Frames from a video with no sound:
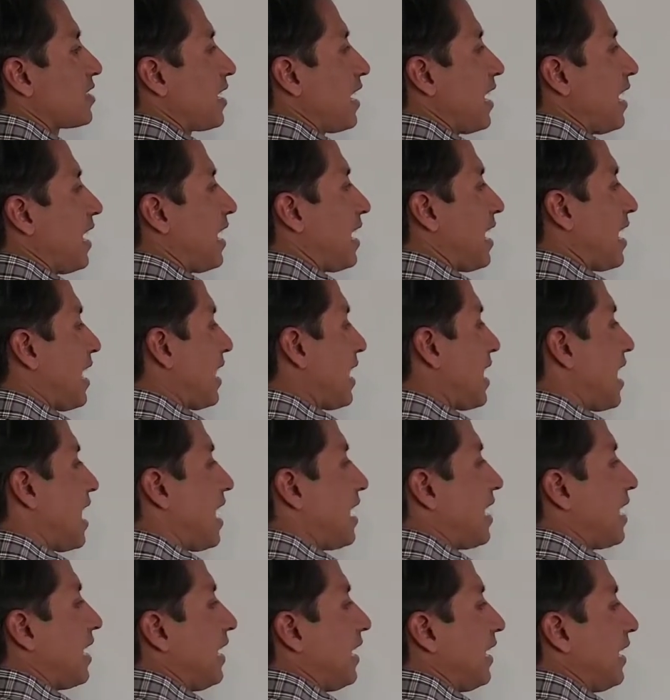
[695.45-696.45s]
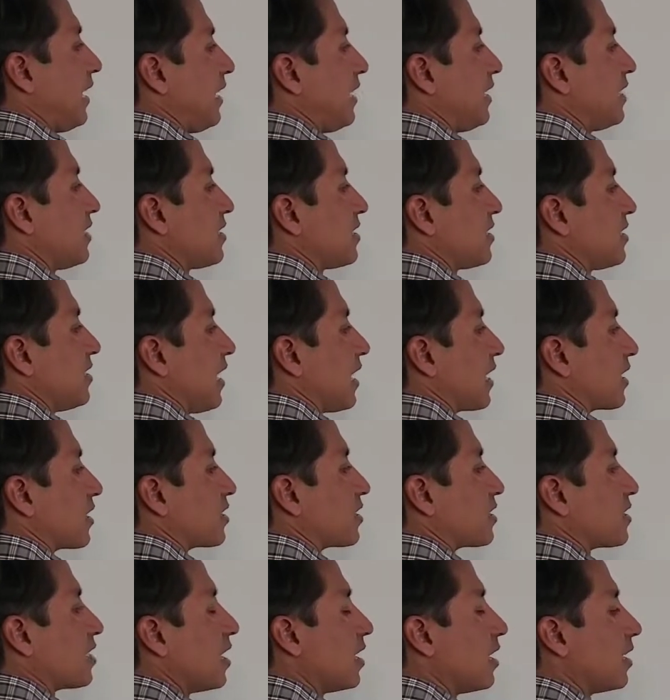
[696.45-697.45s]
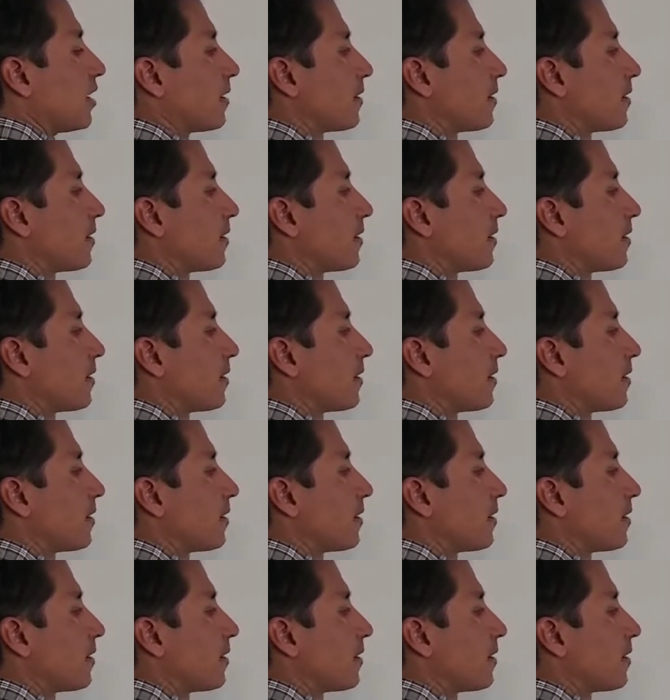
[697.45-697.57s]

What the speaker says: and I got a 6.